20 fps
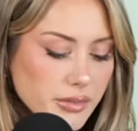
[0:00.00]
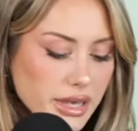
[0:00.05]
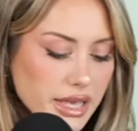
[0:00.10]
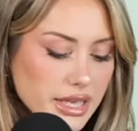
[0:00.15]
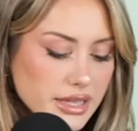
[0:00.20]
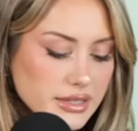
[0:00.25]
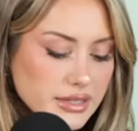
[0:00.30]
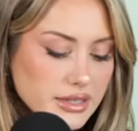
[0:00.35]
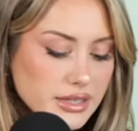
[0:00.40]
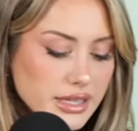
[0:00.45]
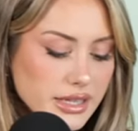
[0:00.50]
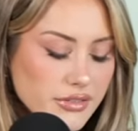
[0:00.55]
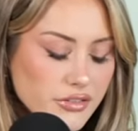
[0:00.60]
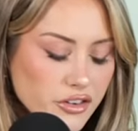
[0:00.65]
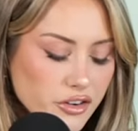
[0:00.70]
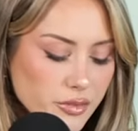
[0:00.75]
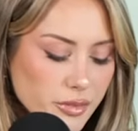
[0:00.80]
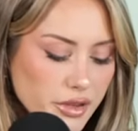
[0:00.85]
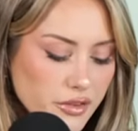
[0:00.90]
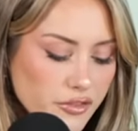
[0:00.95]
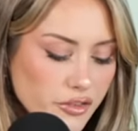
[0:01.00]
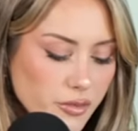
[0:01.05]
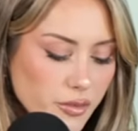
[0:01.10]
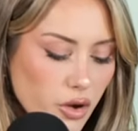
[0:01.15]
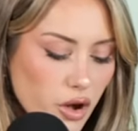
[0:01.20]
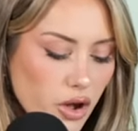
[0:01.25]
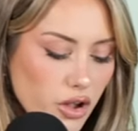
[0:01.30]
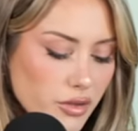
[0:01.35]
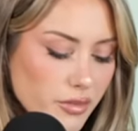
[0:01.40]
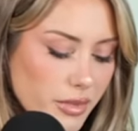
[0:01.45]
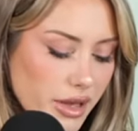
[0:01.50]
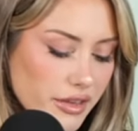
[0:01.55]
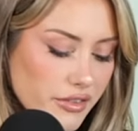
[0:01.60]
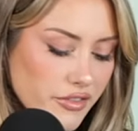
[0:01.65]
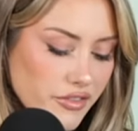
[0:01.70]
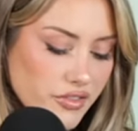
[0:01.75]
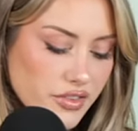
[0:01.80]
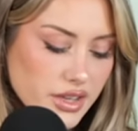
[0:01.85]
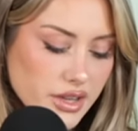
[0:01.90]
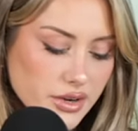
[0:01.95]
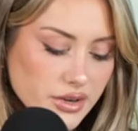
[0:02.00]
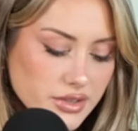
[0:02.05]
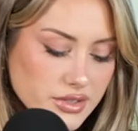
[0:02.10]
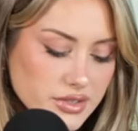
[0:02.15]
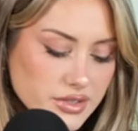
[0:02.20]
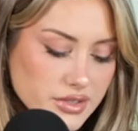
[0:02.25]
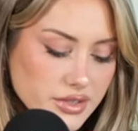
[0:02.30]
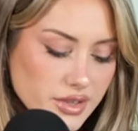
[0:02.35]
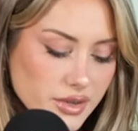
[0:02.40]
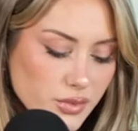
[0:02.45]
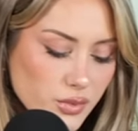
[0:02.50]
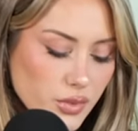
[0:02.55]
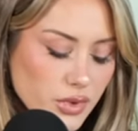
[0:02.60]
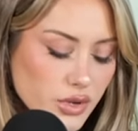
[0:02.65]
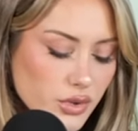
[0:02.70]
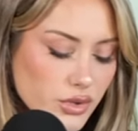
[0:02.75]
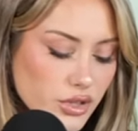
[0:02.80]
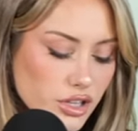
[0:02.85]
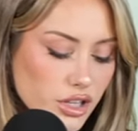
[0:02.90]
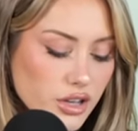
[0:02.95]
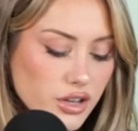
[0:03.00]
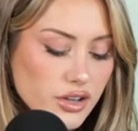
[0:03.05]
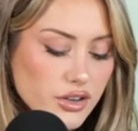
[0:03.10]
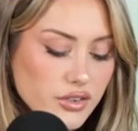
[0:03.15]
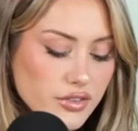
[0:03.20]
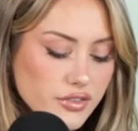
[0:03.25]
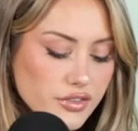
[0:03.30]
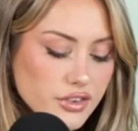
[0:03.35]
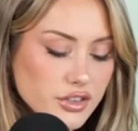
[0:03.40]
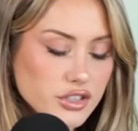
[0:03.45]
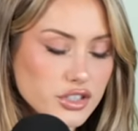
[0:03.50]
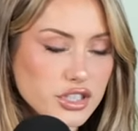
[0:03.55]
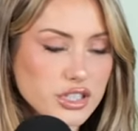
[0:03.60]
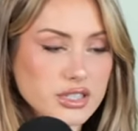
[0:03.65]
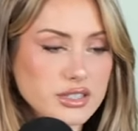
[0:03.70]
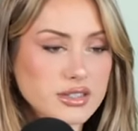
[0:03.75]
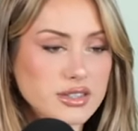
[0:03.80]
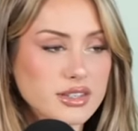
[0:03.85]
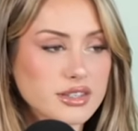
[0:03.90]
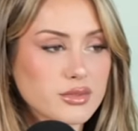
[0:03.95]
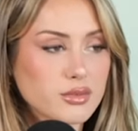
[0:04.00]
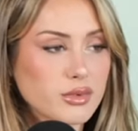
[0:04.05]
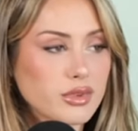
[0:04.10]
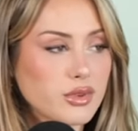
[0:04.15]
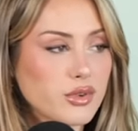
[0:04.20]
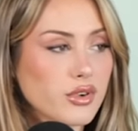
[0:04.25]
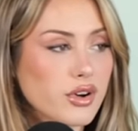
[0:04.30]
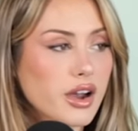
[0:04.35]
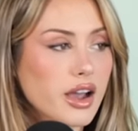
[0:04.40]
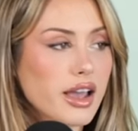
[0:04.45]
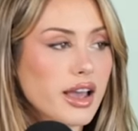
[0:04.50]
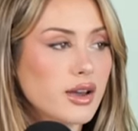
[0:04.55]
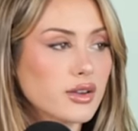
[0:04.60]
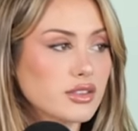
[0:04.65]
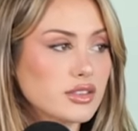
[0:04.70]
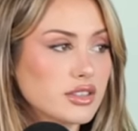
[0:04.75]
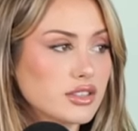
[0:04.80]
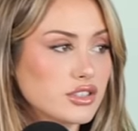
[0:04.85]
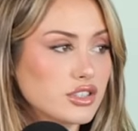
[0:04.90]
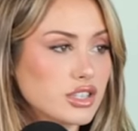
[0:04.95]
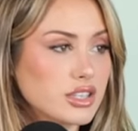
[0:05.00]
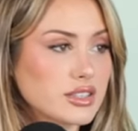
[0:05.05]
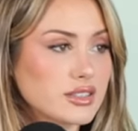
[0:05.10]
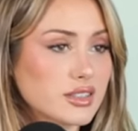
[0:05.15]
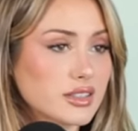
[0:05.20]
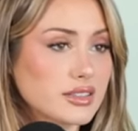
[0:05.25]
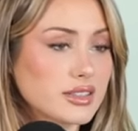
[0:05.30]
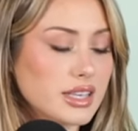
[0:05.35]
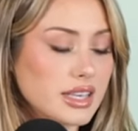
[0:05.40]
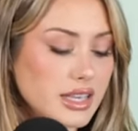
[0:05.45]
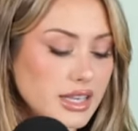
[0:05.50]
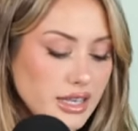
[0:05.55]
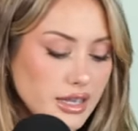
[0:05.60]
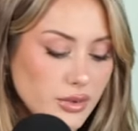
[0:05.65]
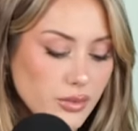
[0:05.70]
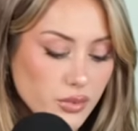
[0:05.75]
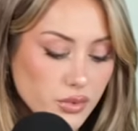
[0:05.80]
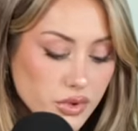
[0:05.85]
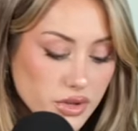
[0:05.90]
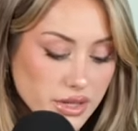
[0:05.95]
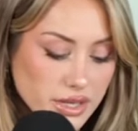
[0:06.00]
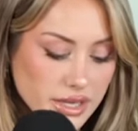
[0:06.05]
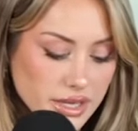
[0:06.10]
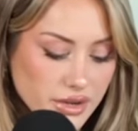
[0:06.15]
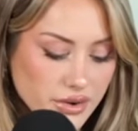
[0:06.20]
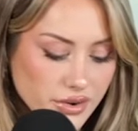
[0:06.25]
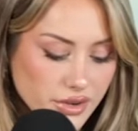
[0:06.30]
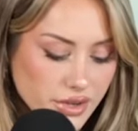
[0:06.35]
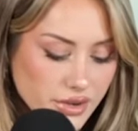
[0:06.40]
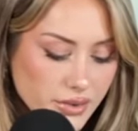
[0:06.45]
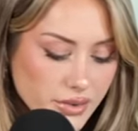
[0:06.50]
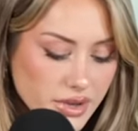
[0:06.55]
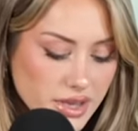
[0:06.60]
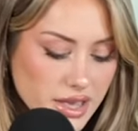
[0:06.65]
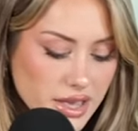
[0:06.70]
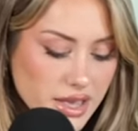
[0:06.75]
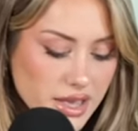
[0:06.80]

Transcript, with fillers: me and delivered me from all my fears. When you look for Jesus, when you cry out to Jesus, he will hear you.